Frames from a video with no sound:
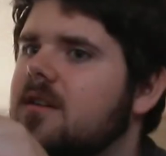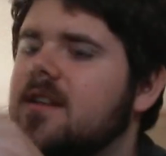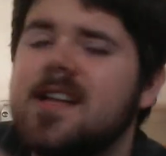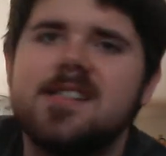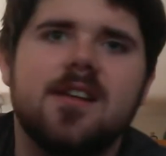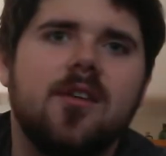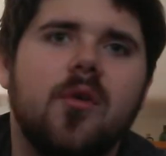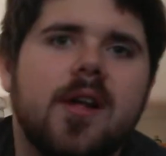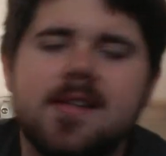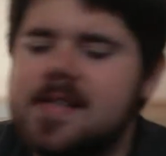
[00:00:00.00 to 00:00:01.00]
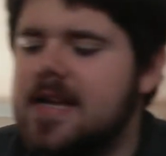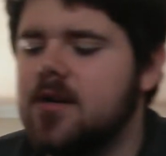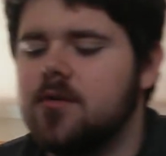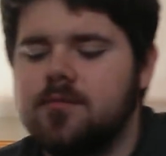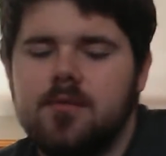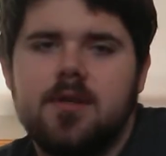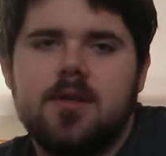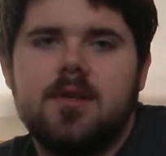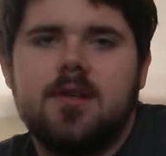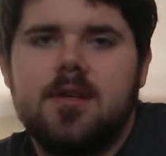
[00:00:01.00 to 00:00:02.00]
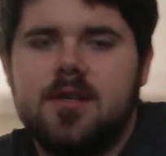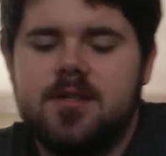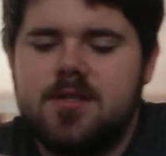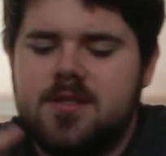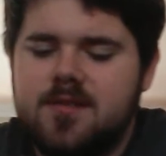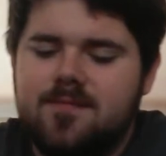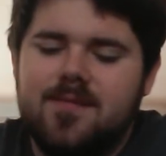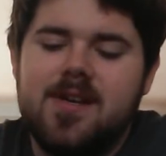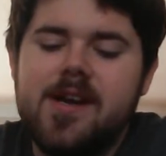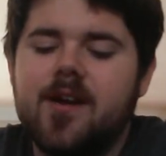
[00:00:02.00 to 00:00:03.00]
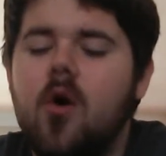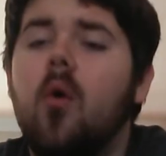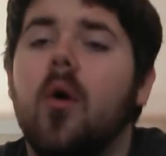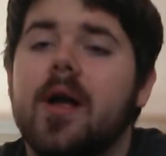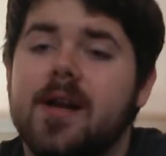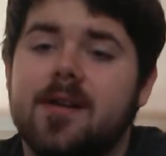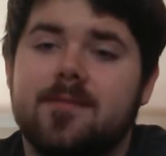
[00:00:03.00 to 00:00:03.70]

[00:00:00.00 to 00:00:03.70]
that's annoying as hell. Because you need a coin.